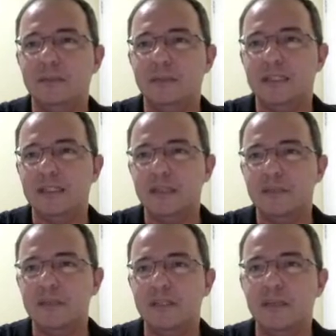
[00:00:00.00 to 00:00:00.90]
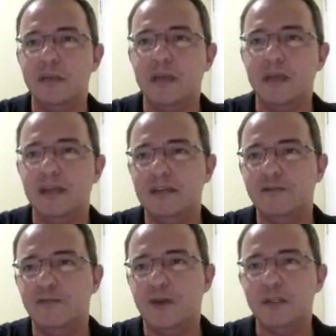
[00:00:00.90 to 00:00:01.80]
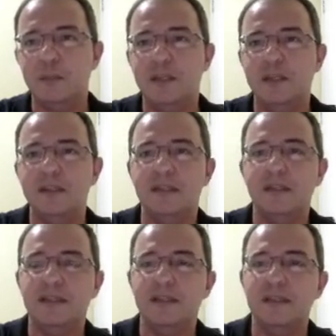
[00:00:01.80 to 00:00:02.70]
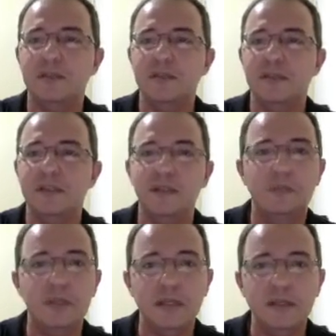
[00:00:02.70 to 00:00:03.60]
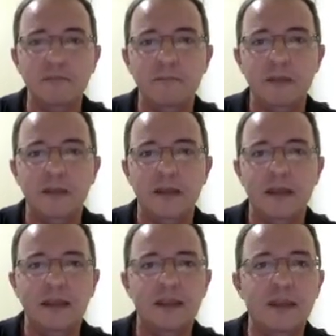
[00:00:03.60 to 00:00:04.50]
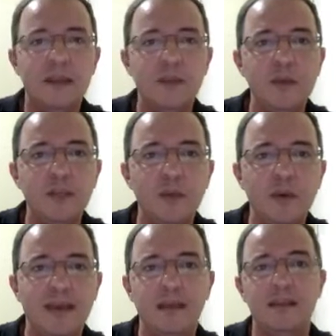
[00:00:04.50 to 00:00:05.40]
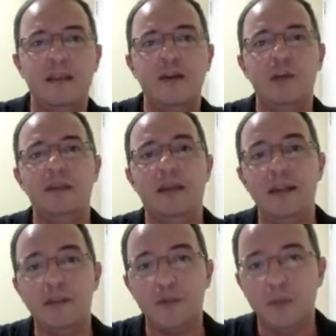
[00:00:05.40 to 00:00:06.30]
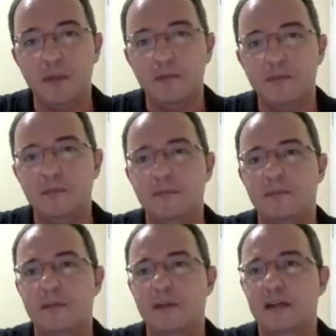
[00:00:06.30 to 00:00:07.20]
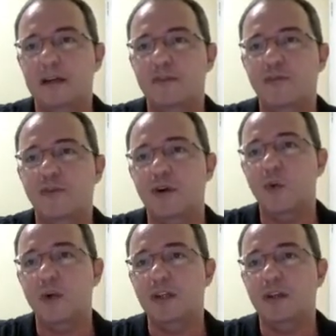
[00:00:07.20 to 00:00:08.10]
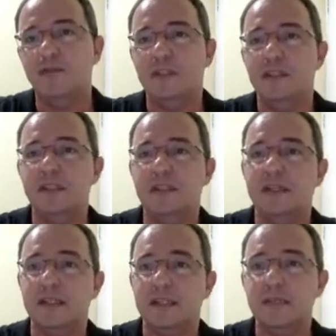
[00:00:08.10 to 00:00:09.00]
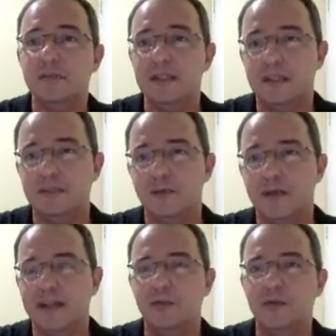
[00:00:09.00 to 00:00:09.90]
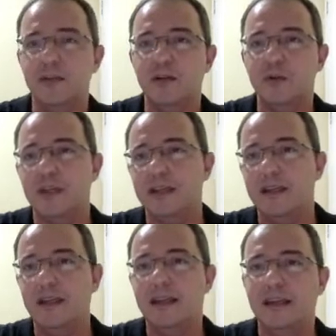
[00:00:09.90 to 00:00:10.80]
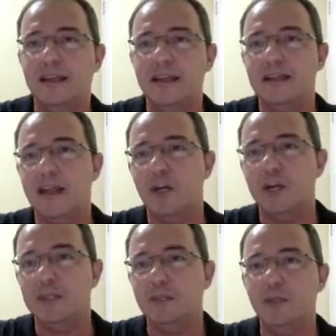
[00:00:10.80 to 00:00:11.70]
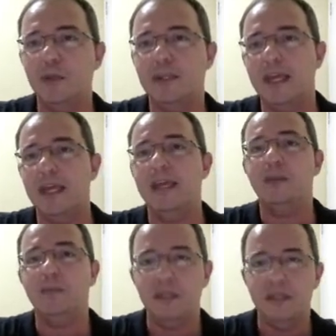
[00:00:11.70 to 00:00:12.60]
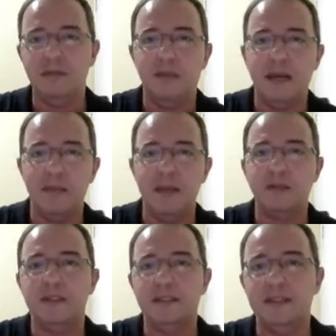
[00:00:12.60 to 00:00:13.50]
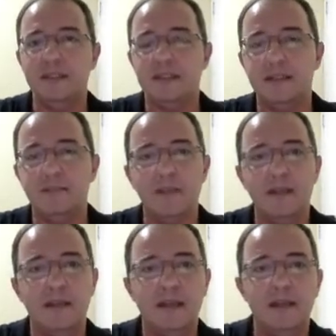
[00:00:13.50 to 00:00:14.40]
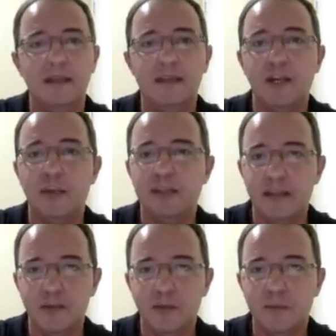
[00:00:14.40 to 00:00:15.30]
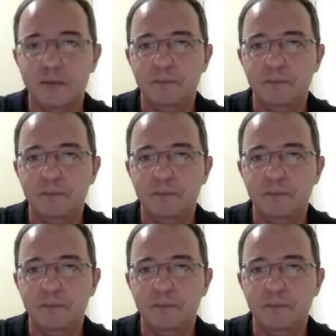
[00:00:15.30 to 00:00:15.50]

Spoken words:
subsystem A and 4 spins in a subsystem B, and then we look at the entanglement entropy for one of these subsystems, right? We are looking in the entanglement between A and B by measuring the entanglement entropy.